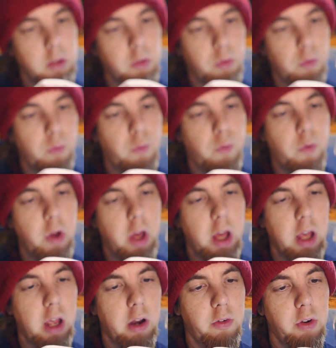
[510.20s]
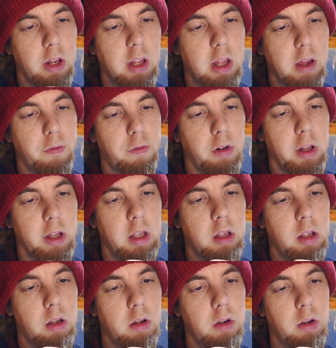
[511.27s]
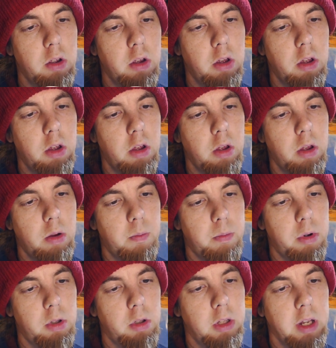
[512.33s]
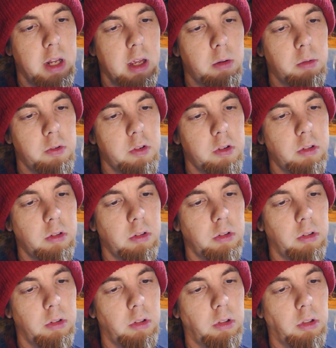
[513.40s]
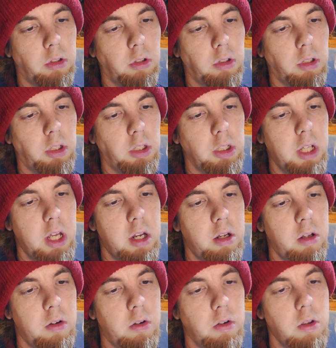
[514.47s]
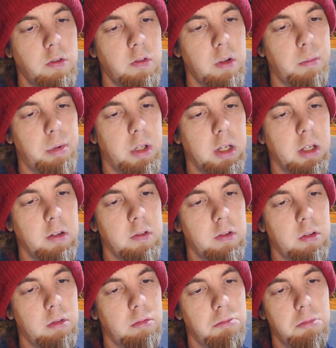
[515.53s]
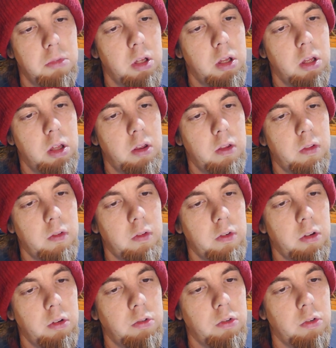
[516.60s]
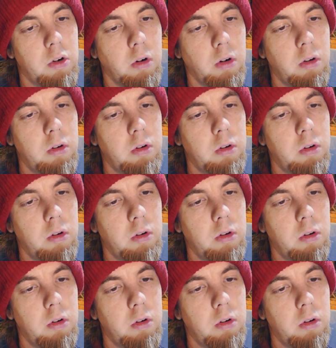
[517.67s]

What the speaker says: to very carefully pull that out. Again, not using pliers, too strong.